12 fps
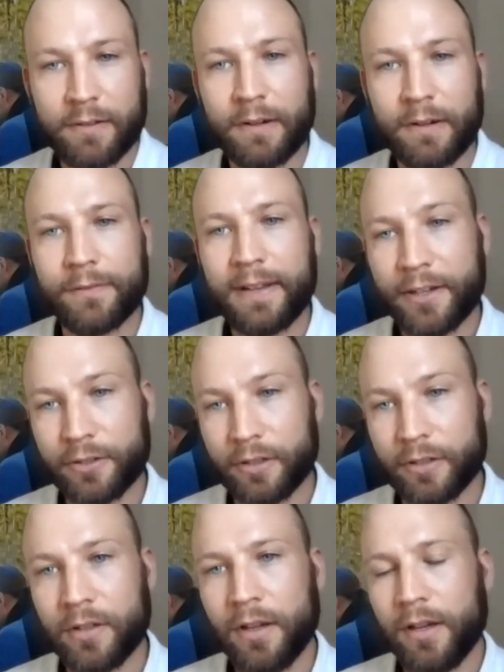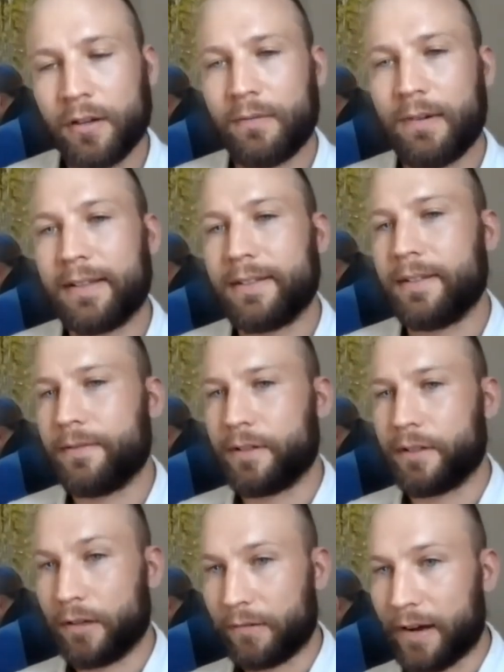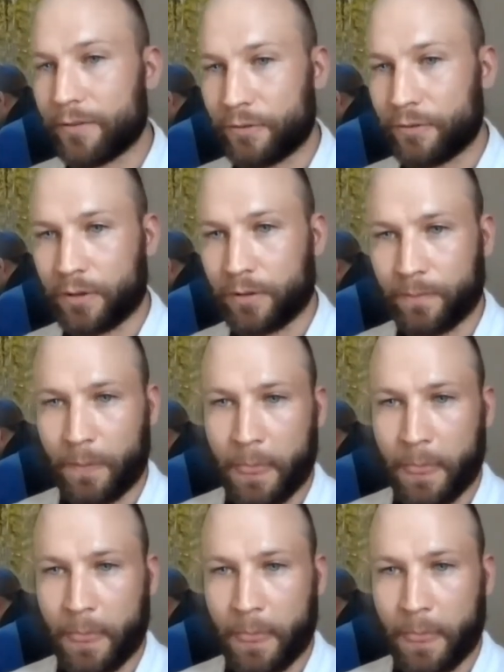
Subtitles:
reflection relative to the ground roll.